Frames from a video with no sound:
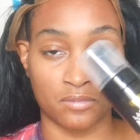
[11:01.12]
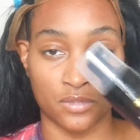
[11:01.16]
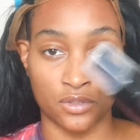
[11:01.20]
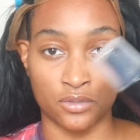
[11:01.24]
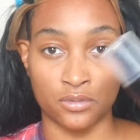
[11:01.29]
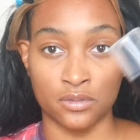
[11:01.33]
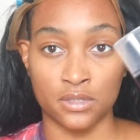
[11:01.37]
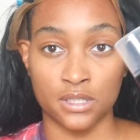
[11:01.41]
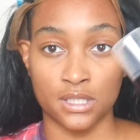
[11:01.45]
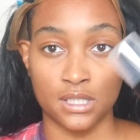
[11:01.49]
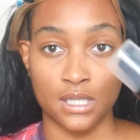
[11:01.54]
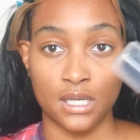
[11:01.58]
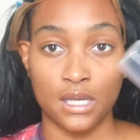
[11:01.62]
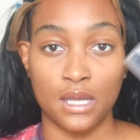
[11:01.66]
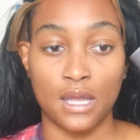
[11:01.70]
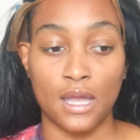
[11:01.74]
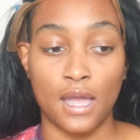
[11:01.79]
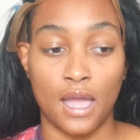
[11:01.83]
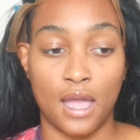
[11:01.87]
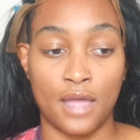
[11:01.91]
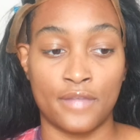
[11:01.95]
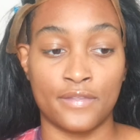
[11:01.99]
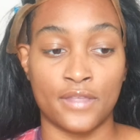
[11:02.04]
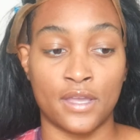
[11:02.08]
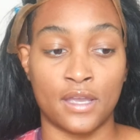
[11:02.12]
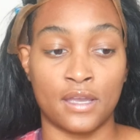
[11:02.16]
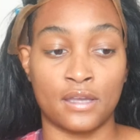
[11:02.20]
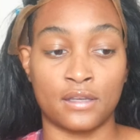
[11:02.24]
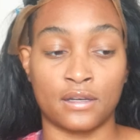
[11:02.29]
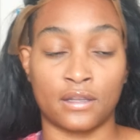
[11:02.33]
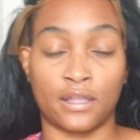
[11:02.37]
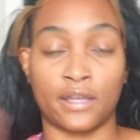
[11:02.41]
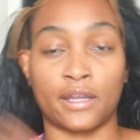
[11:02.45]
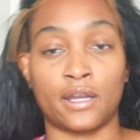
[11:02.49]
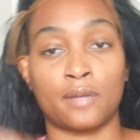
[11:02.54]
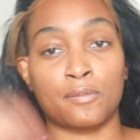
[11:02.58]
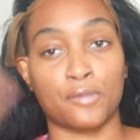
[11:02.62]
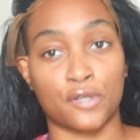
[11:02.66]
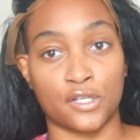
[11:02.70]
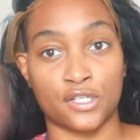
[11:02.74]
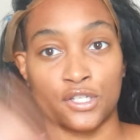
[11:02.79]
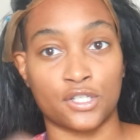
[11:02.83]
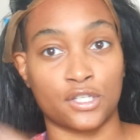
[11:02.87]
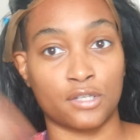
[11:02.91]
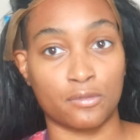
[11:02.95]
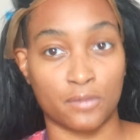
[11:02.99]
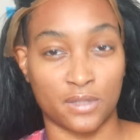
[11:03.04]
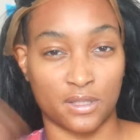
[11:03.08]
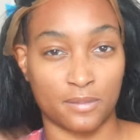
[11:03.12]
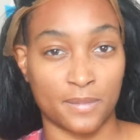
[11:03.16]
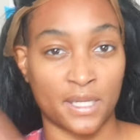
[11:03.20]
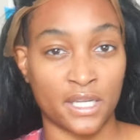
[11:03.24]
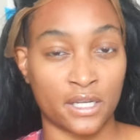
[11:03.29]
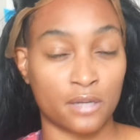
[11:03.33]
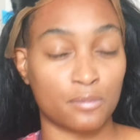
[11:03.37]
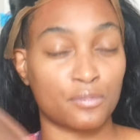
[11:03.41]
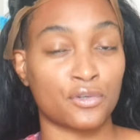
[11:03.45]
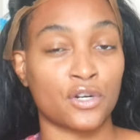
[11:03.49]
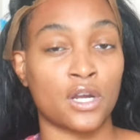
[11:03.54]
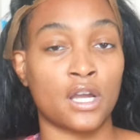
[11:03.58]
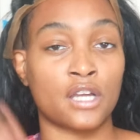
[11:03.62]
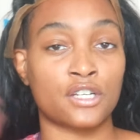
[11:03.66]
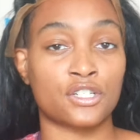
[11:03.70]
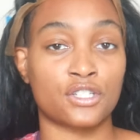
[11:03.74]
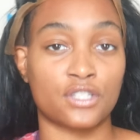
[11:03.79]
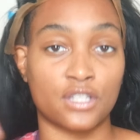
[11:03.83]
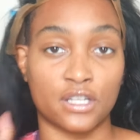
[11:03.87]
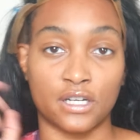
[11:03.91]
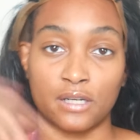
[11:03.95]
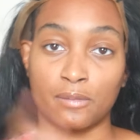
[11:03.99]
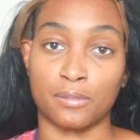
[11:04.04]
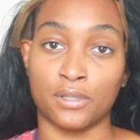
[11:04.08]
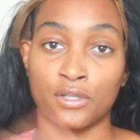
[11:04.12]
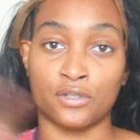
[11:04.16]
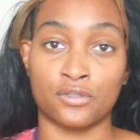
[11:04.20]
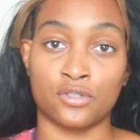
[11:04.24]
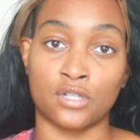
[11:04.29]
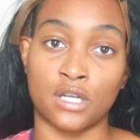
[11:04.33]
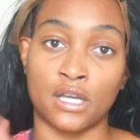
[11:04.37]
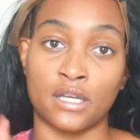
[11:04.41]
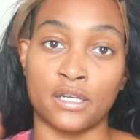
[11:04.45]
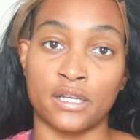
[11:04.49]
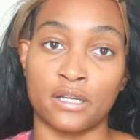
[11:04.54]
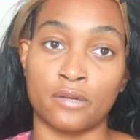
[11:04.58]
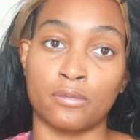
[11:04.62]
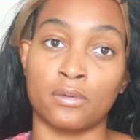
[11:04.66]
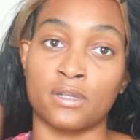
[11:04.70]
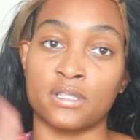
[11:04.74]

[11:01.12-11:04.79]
mousse, and then like I brushed it with a makeup brush, then I blow dried it.